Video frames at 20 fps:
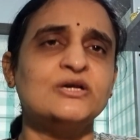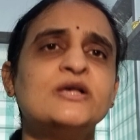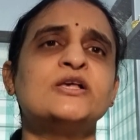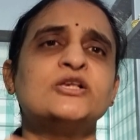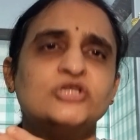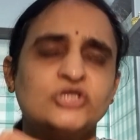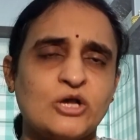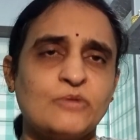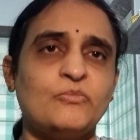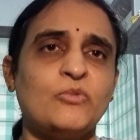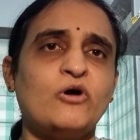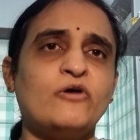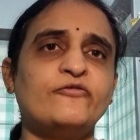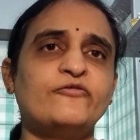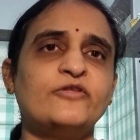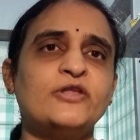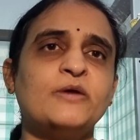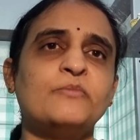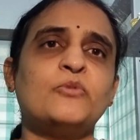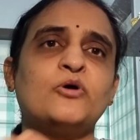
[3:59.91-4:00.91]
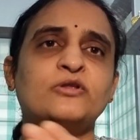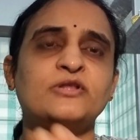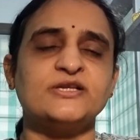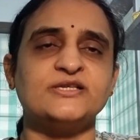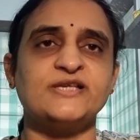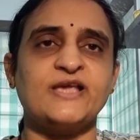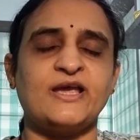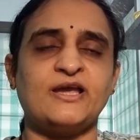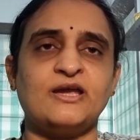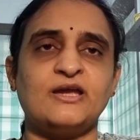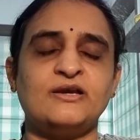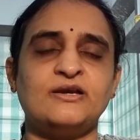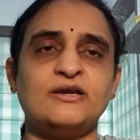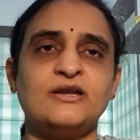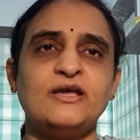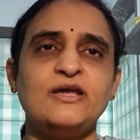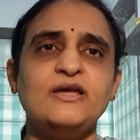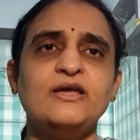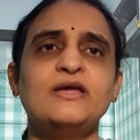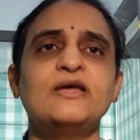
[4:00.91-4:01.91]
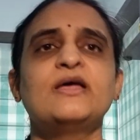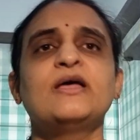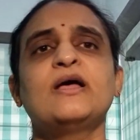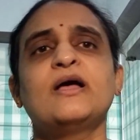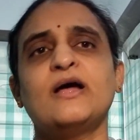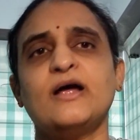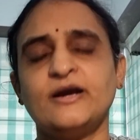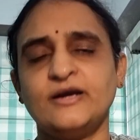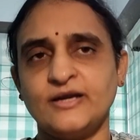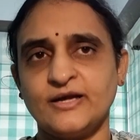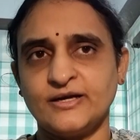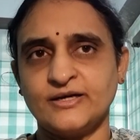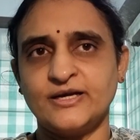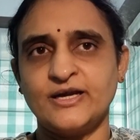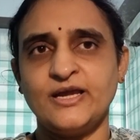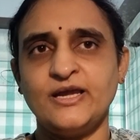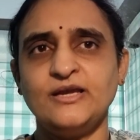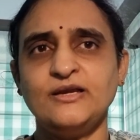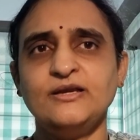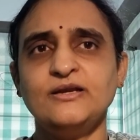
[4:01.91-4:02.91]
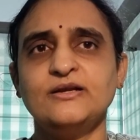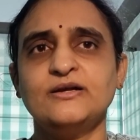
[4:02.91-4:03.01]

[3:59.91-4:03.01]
some of them on the second day, and again